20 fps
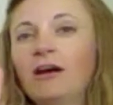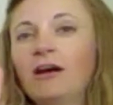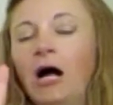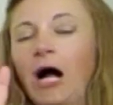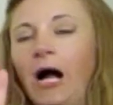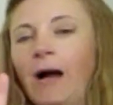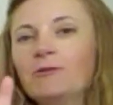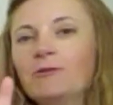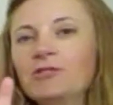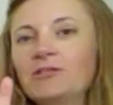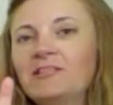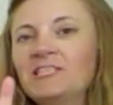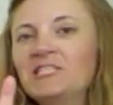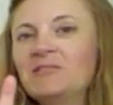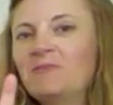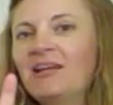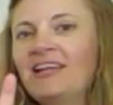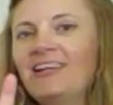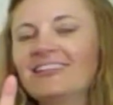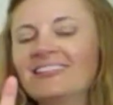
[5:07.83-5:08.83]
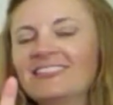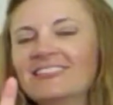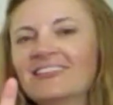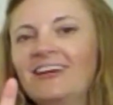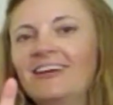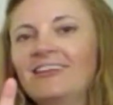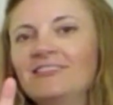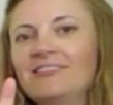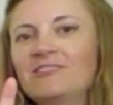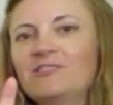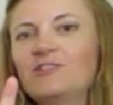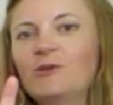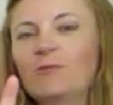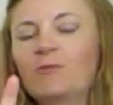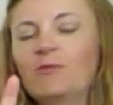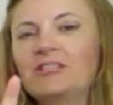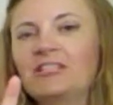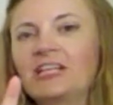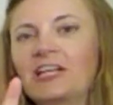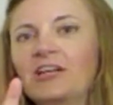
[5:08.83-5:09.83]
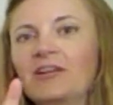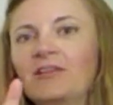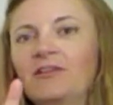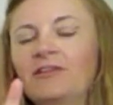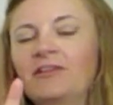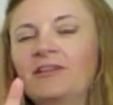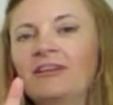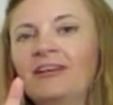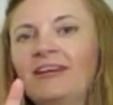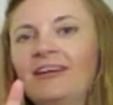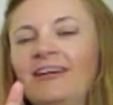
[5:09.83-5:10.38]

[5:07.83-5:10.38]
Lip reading: options being discussed to a particular